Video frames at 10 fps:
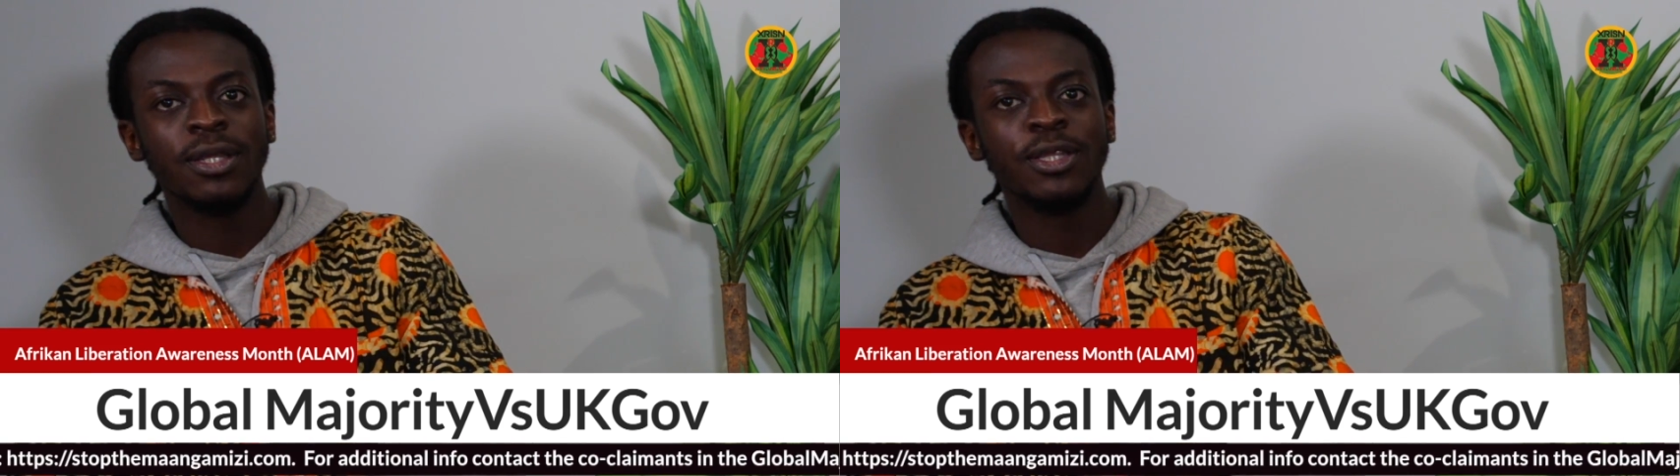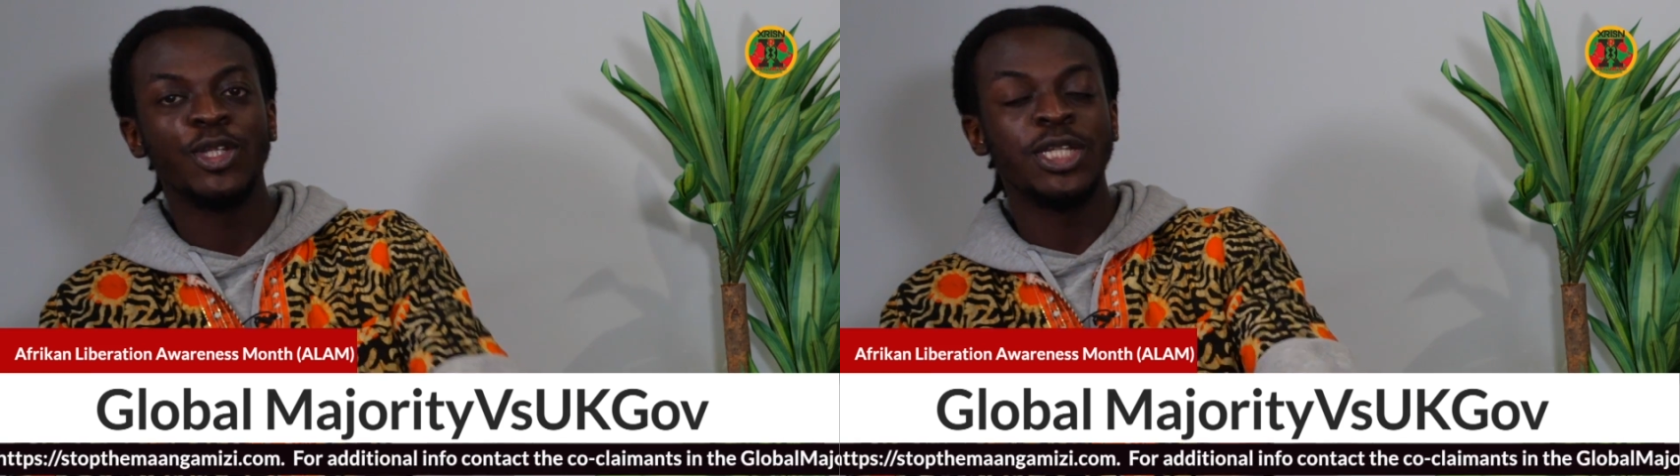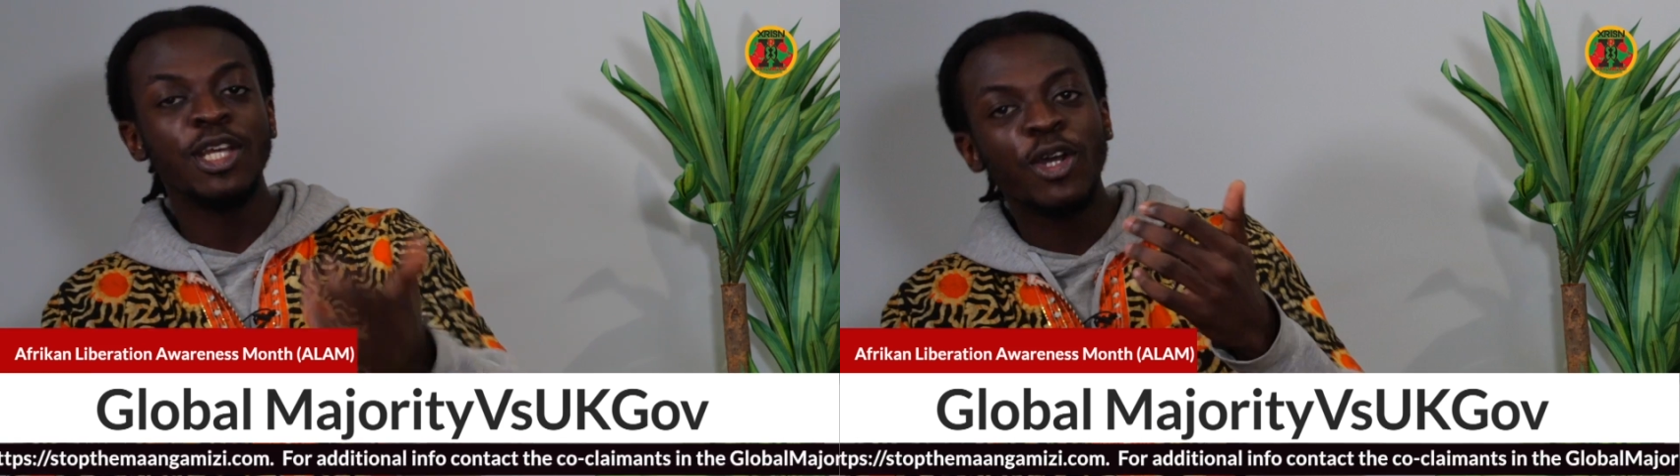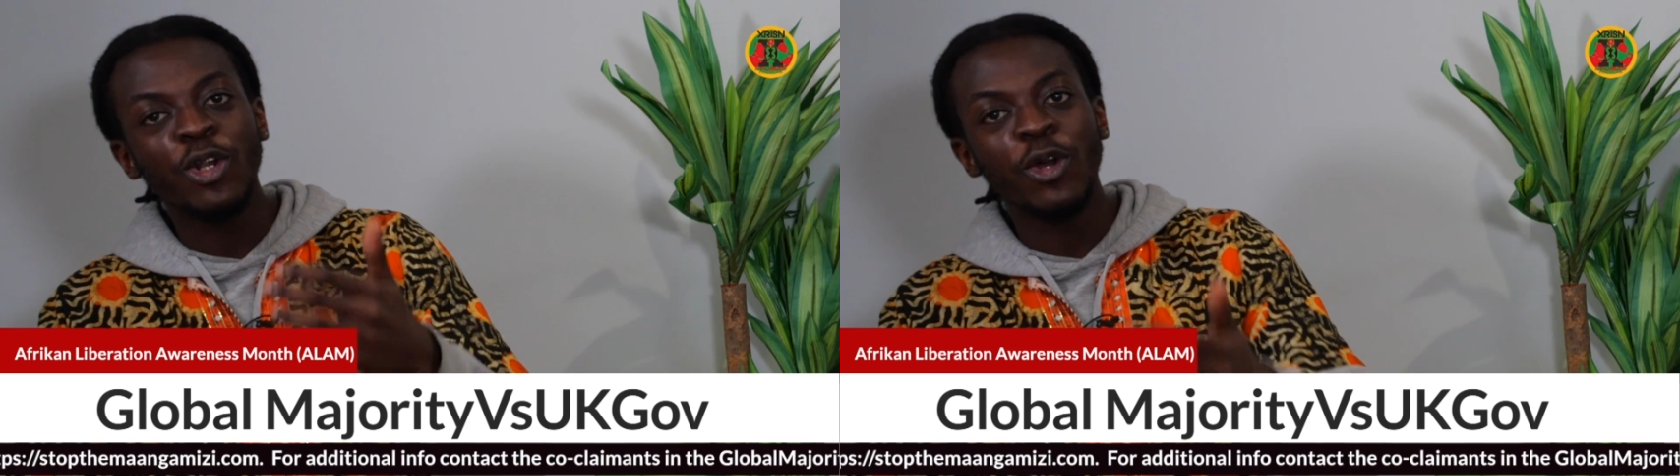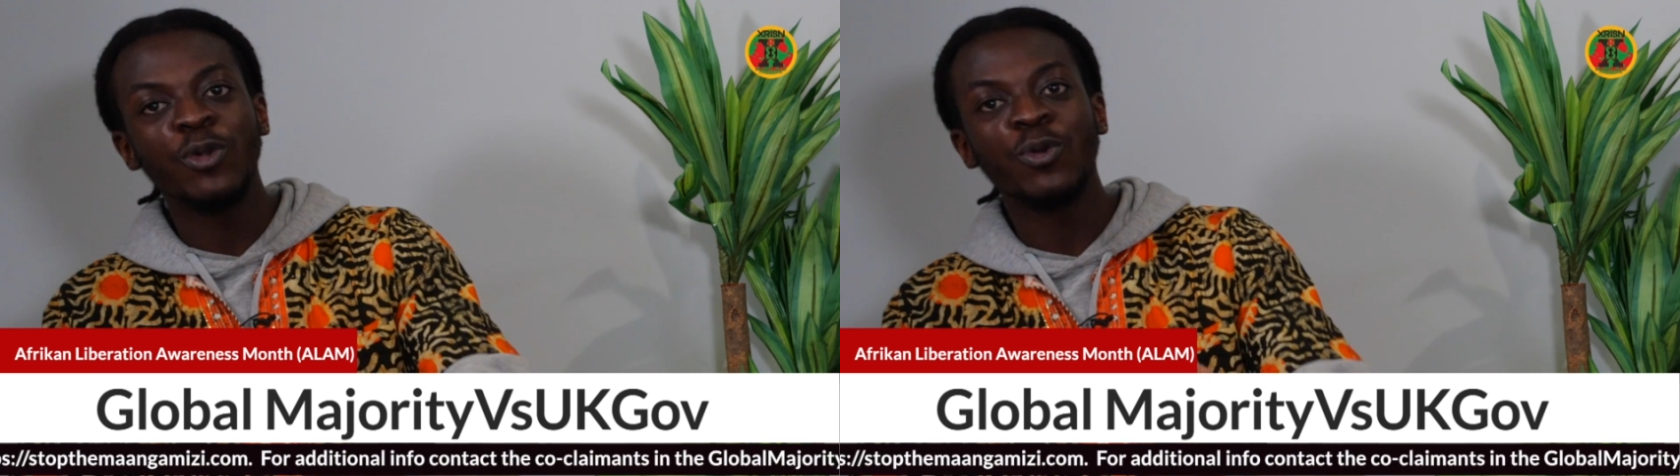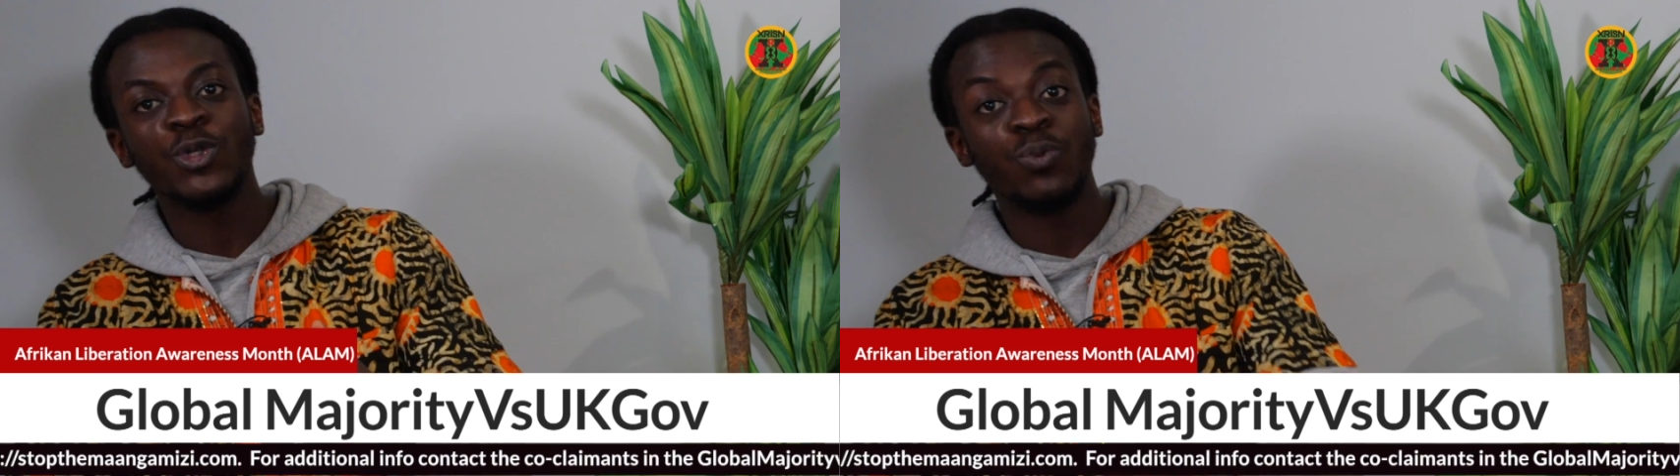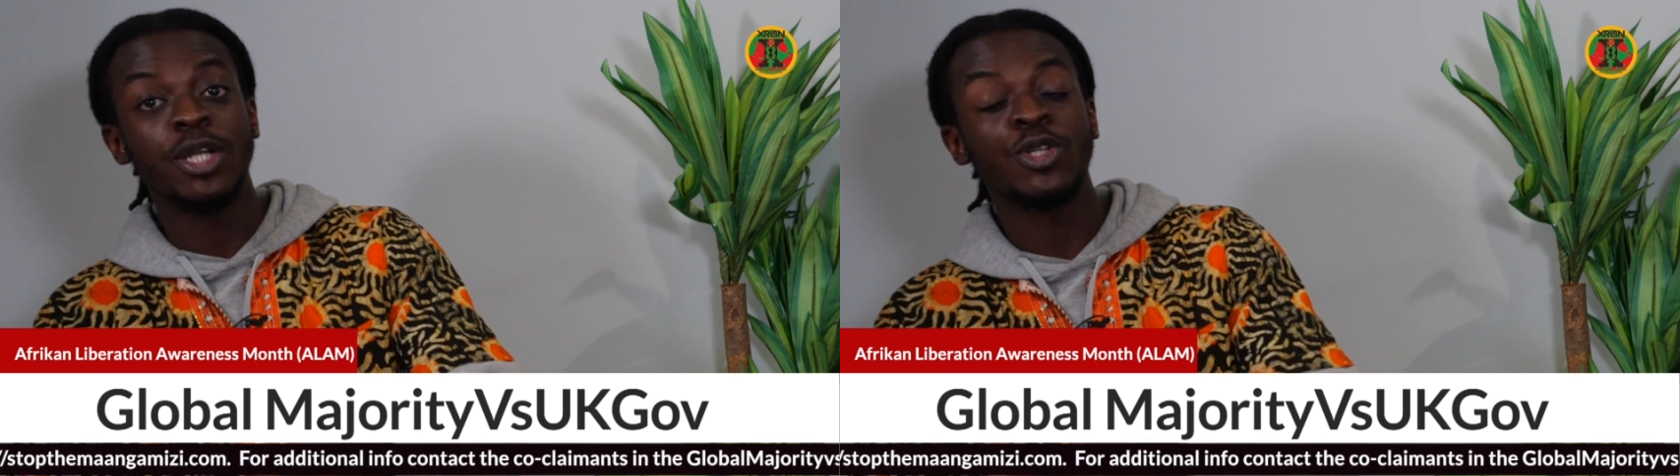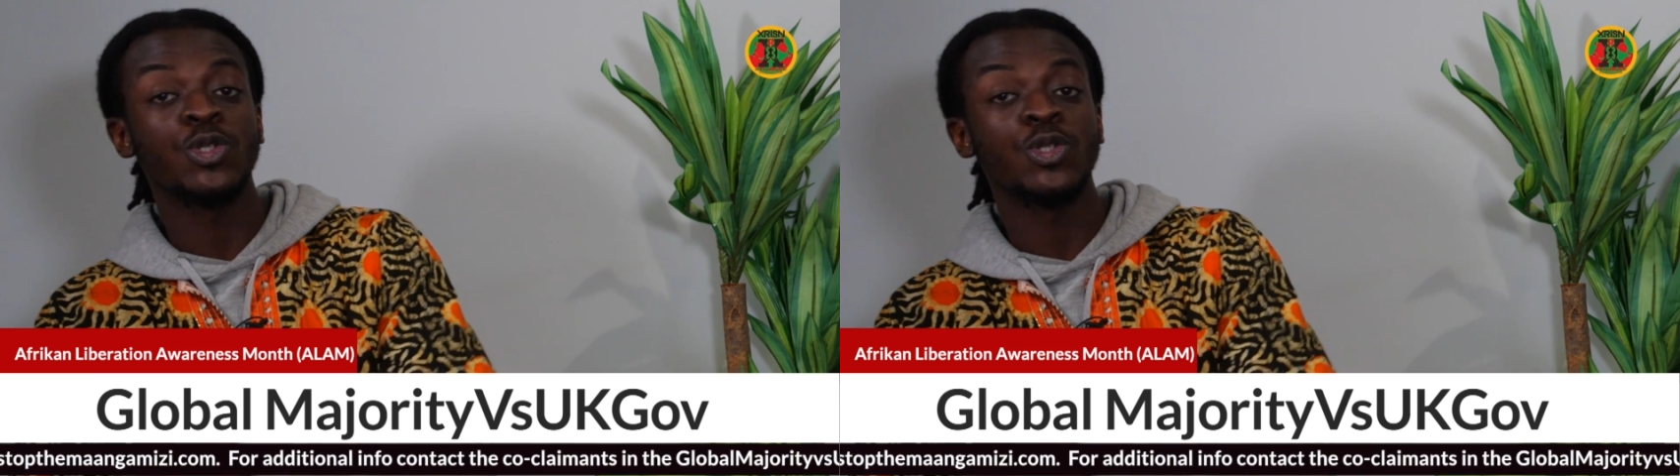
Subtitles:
the decolonial switch,